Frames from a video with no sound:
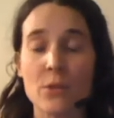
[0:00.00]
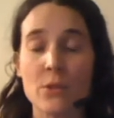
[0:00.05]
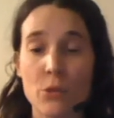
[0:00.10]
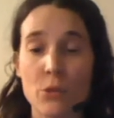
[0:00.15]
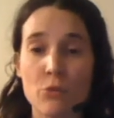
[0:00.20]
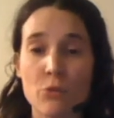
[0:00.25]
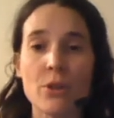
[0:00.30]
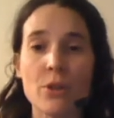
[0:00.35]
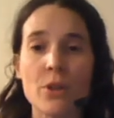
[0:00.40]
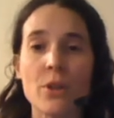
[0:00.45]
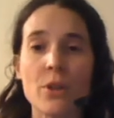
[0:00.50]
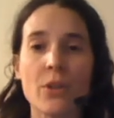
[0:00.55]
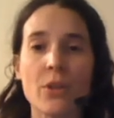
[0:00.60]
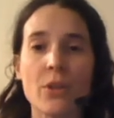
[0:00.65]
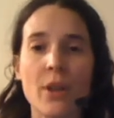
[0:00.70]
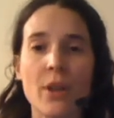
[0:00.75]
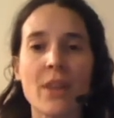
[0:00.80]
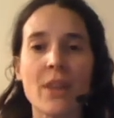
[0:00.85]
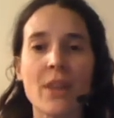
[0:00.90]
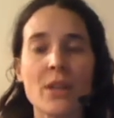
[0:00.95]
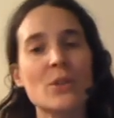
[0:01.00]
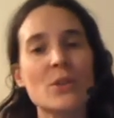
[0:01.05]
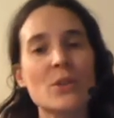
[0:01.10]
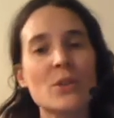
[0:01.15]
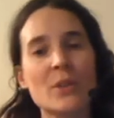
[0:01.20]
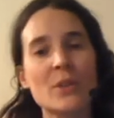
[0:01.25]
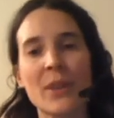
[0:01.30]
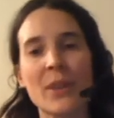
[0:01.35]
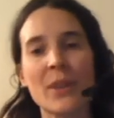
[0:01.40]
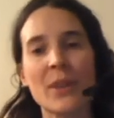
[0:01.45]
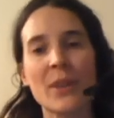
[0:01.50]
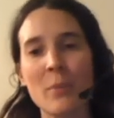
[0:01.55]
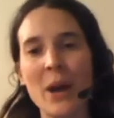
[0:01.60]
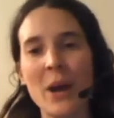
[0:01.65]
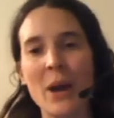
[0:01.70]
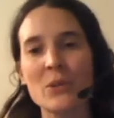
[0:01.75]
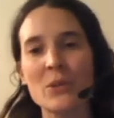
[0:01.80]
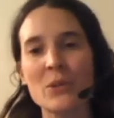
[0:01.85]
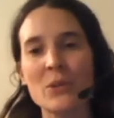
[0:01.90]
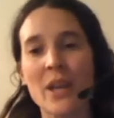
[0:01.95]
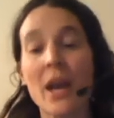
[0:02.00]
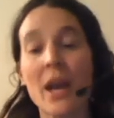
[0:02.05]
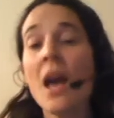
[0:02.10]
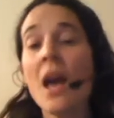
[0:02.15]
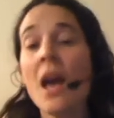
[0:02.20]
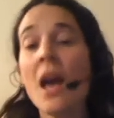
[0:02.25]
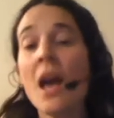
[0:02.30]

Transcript: the truth and then do something about it.